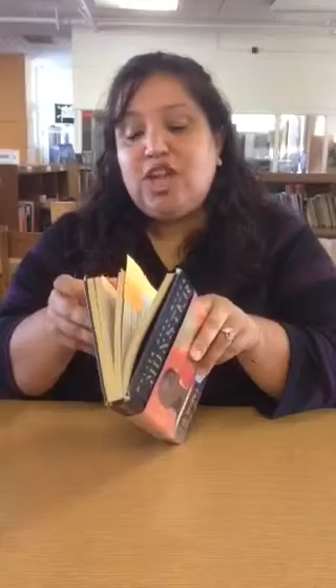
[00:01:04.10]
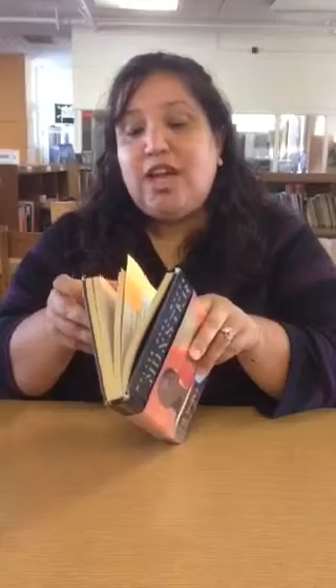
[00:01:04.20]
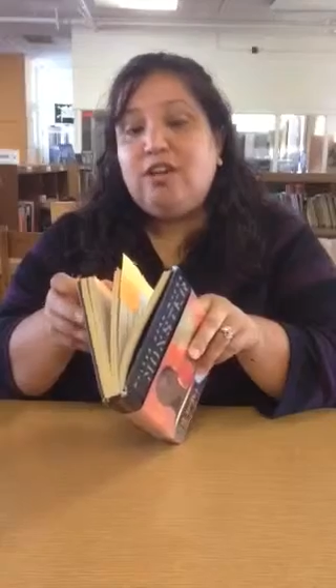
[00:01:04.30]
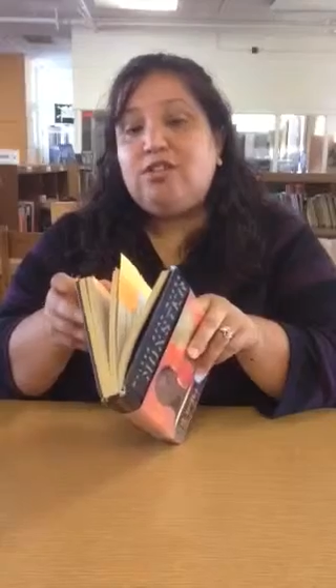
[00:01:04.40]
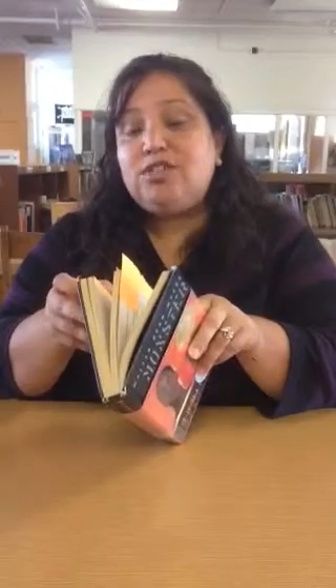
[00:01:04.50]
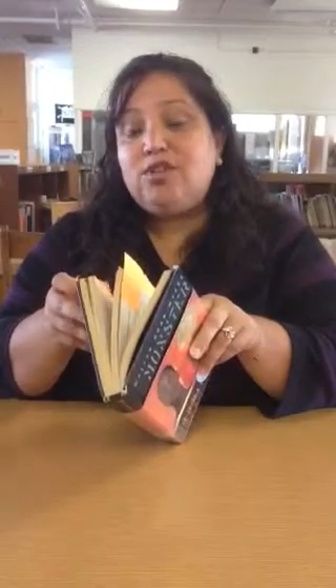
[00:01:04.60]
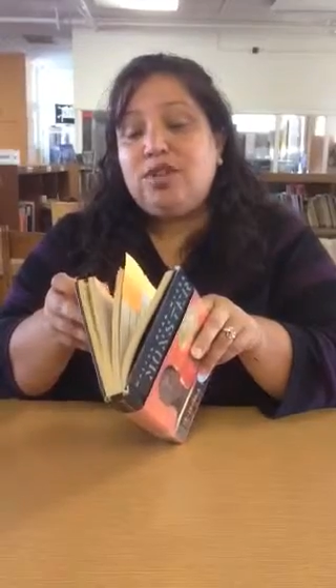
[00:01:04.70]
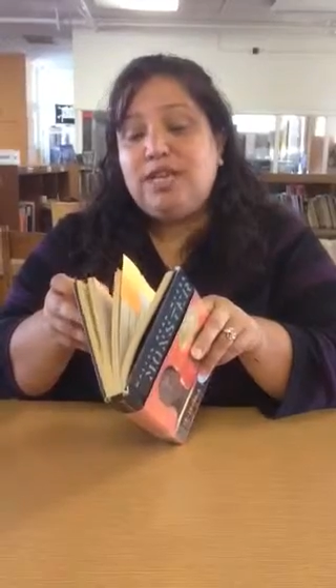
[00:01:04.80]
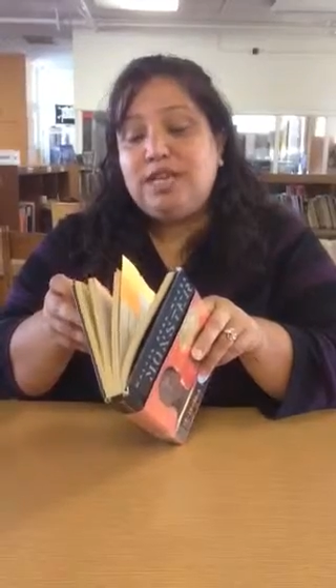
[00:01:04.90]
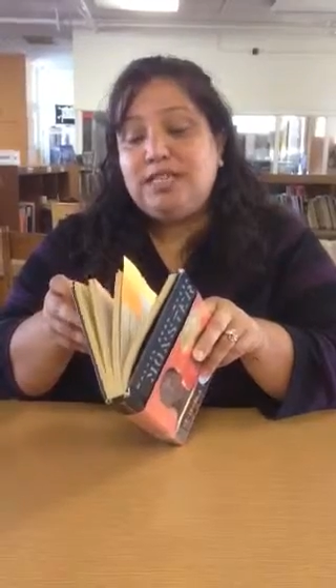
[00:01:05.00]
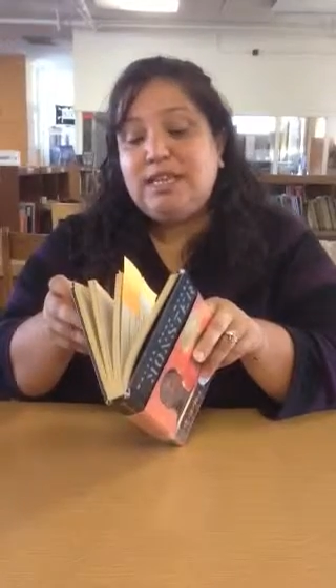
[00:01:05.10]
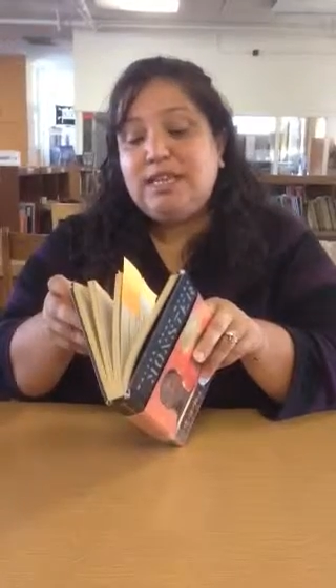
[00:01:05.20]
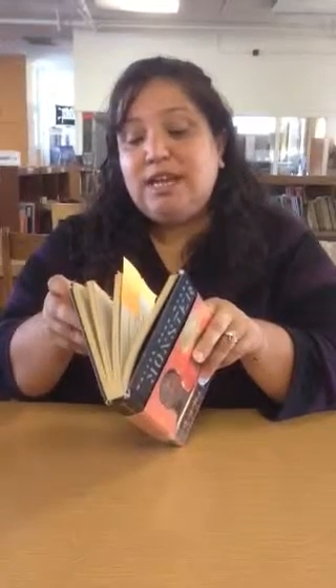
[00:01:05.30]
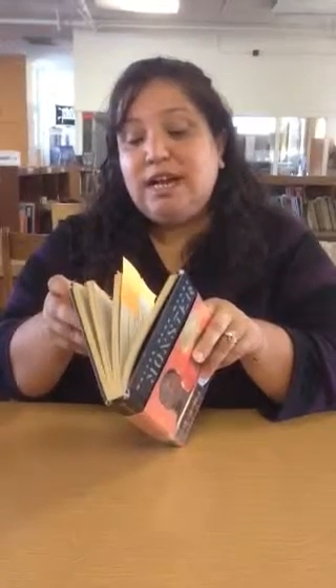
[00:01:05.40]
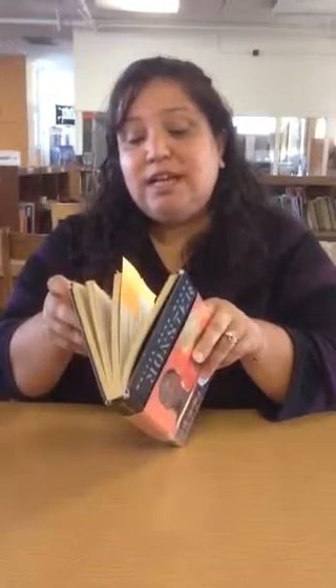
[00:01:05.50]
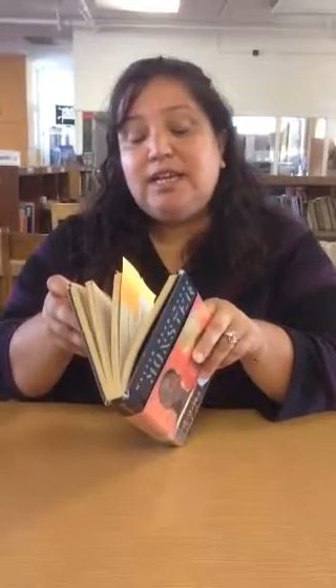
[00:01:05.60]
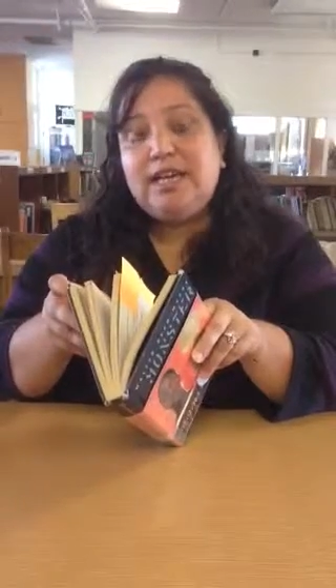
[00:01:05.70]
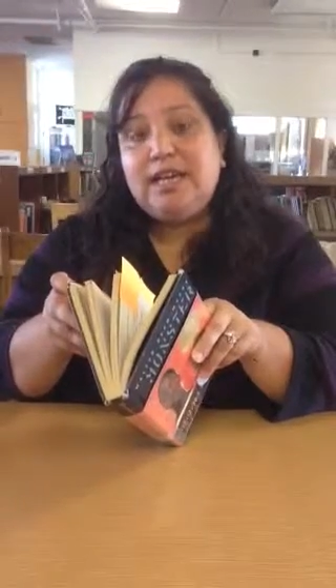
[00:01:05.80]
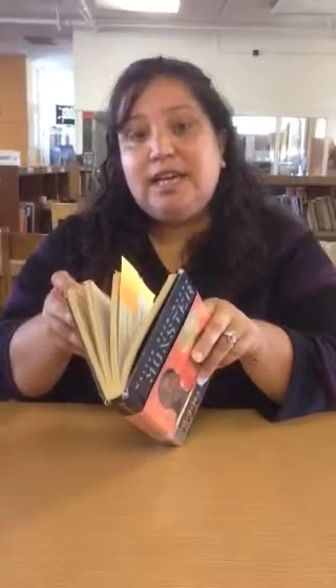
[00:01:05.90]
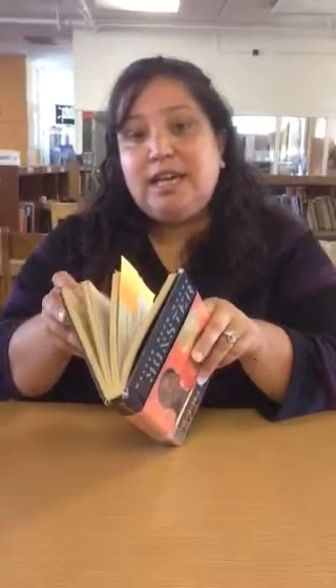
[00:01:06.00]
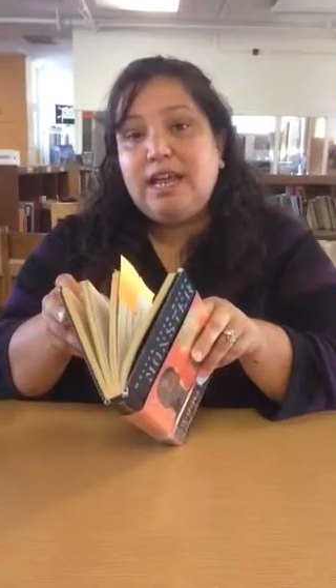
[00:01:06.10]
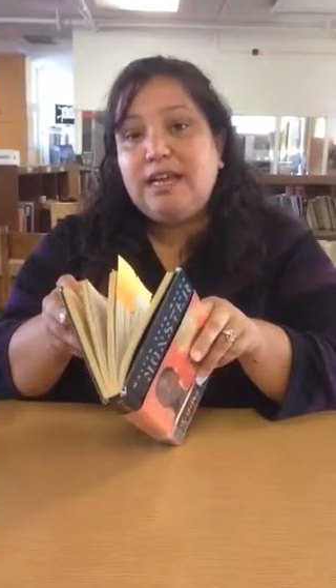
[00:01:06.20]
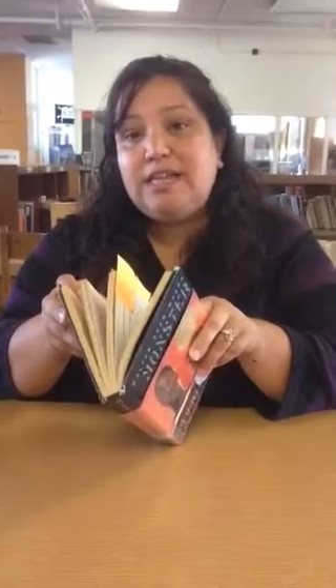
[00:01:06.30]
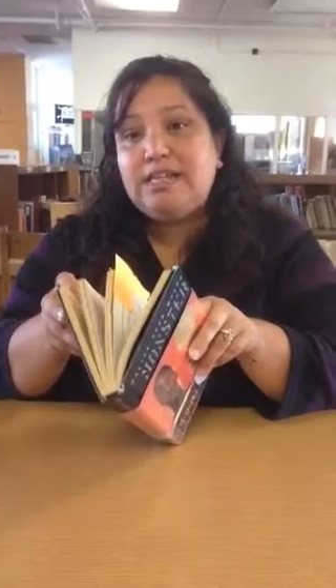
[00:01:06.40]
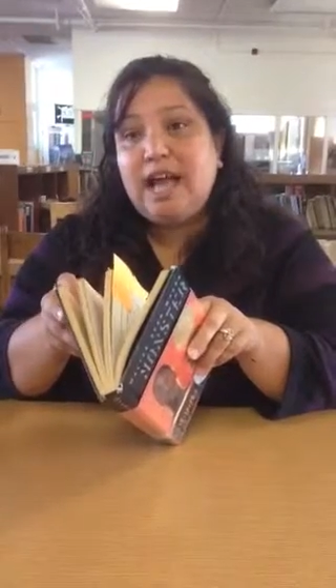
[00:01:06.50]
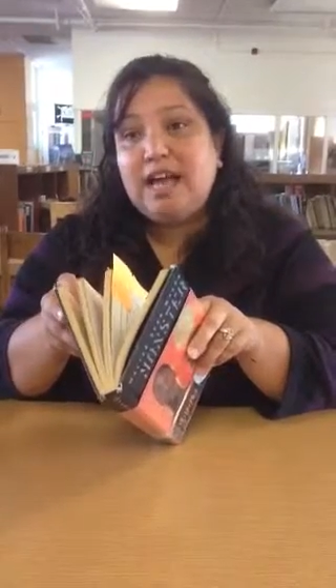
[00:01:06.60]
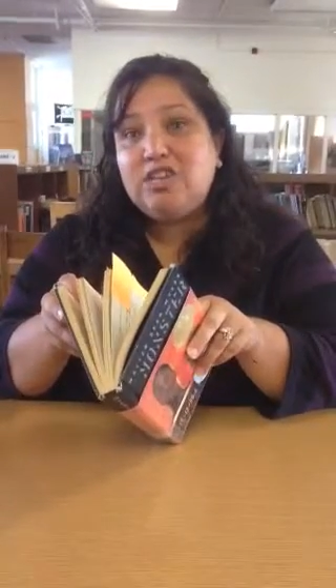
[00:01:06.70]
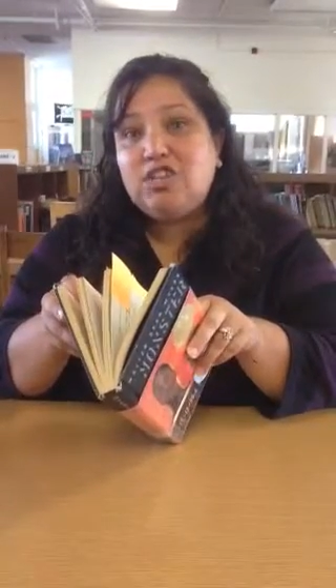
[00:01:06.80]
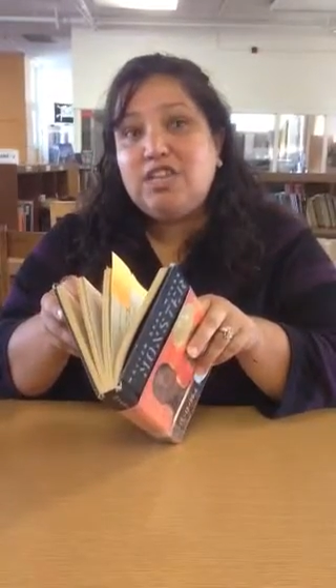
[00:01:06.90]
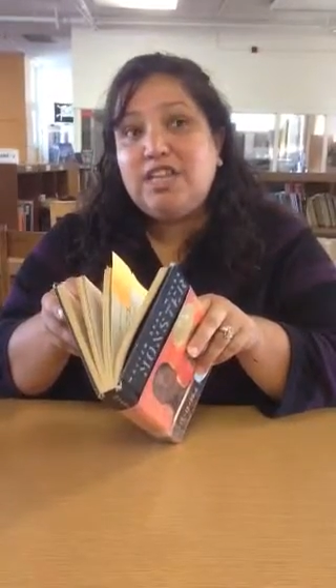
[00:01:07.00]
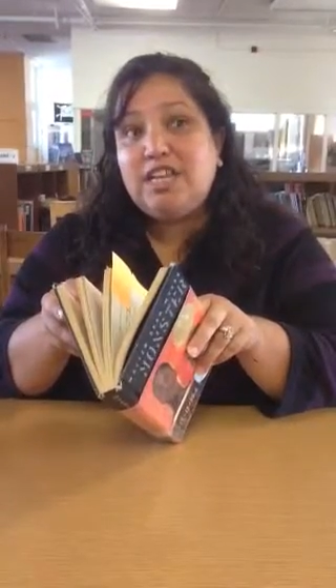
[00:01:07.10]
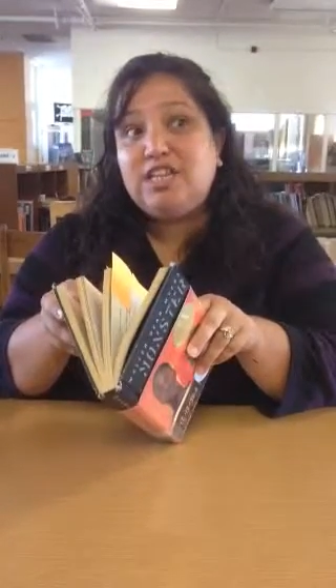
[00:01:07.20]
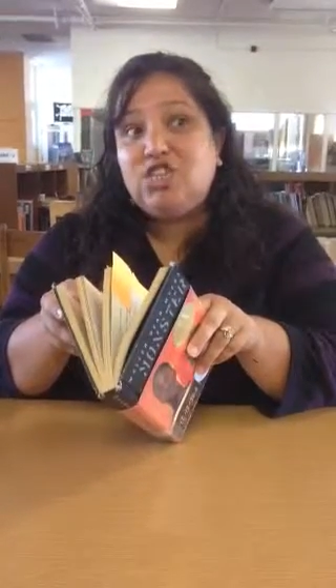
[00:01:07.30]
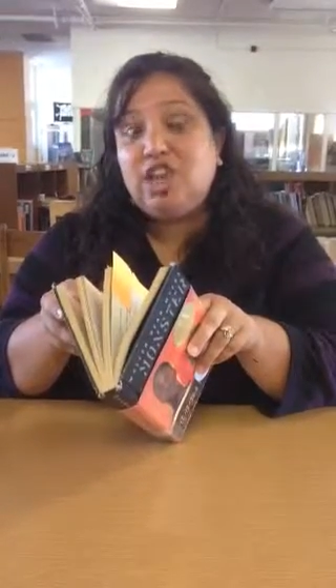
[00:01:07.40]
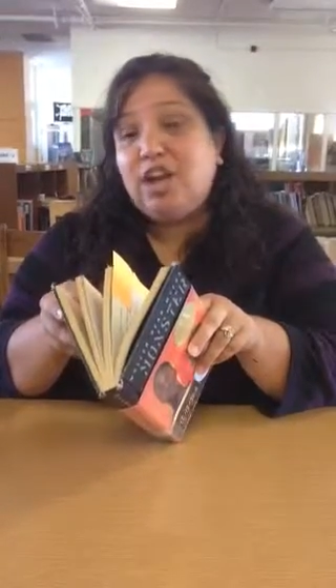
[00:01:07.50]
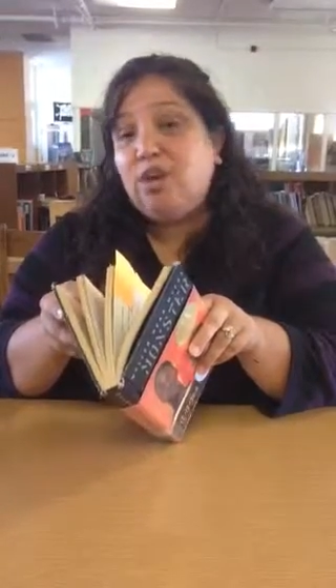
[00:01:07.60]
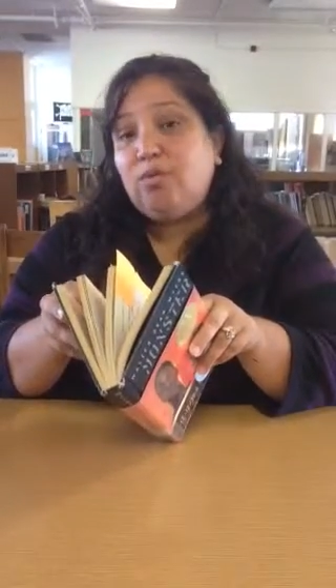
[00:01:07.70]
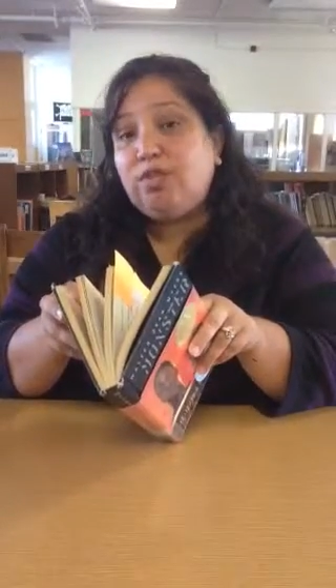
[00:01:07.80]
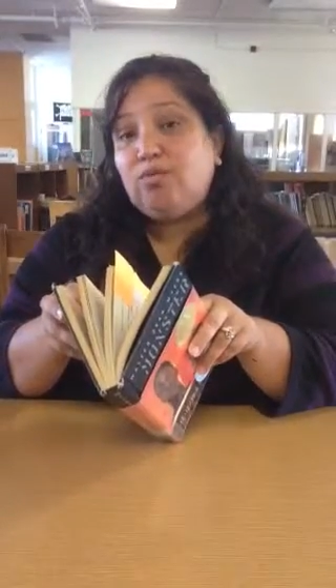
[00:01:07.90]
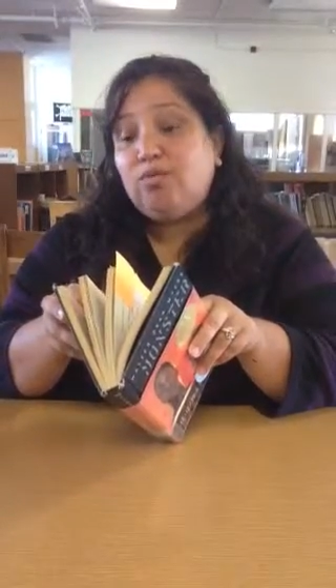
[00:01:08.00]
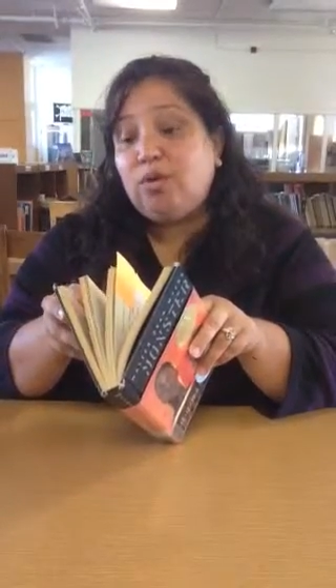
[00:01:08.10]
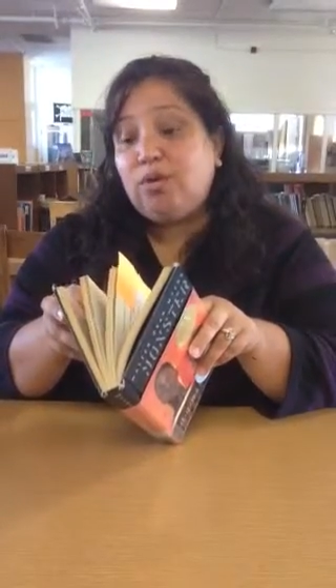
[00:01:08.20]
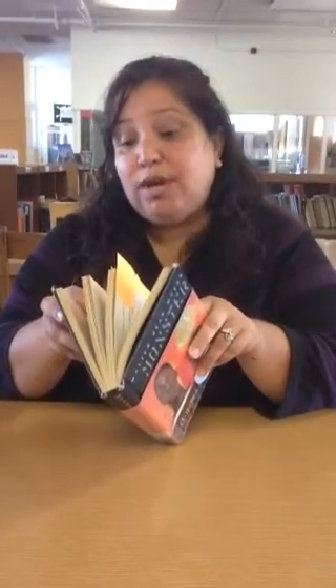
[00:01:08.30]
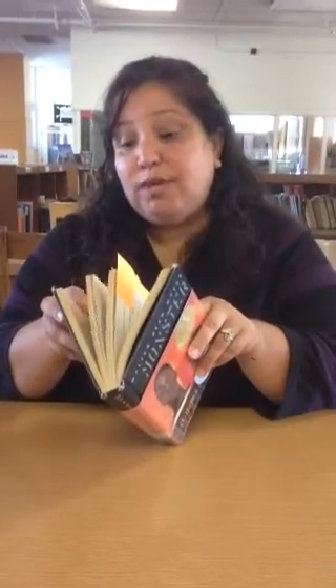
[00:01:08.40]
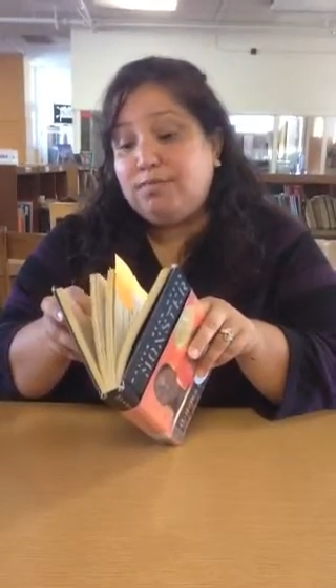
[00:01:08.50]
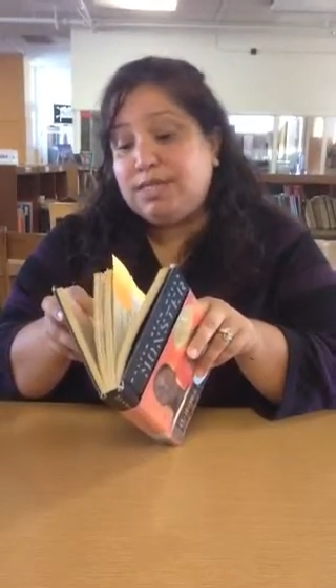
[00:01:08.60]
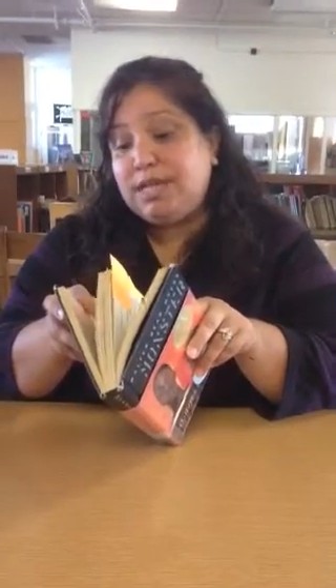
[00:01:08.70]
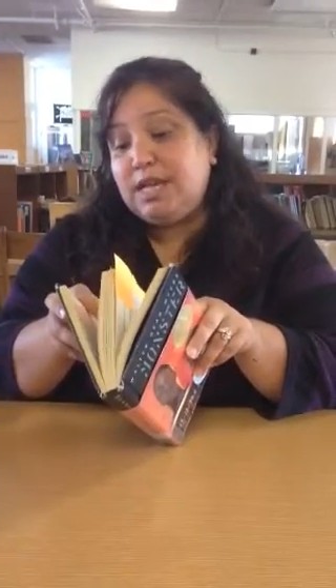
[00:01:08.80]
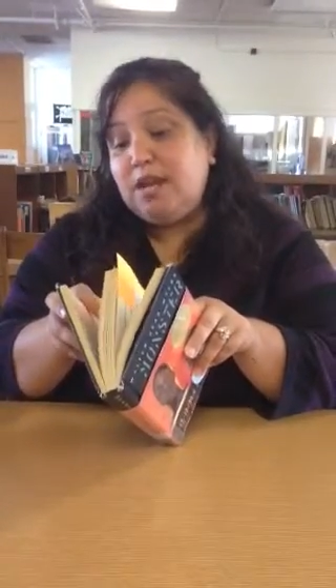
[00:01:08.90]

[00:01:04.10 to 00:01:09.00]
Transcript: jail. So he's a young kid, and he's actually in jail with grown-ups